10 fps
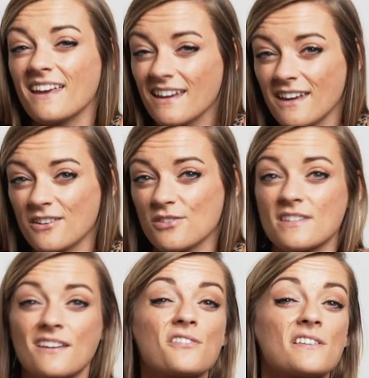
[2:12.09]
get
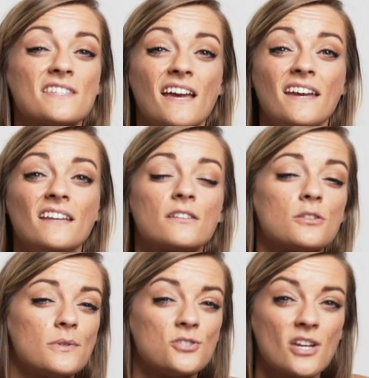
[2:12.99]
kennels that are designed
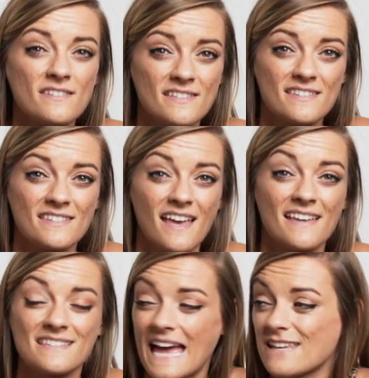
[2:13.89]
to adjust in
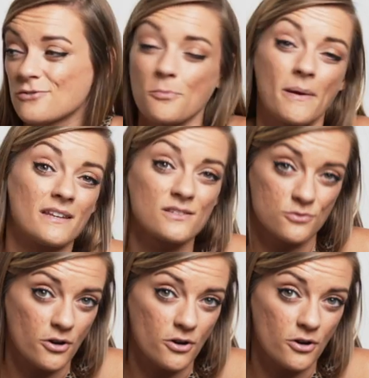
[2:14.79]
size as your pet is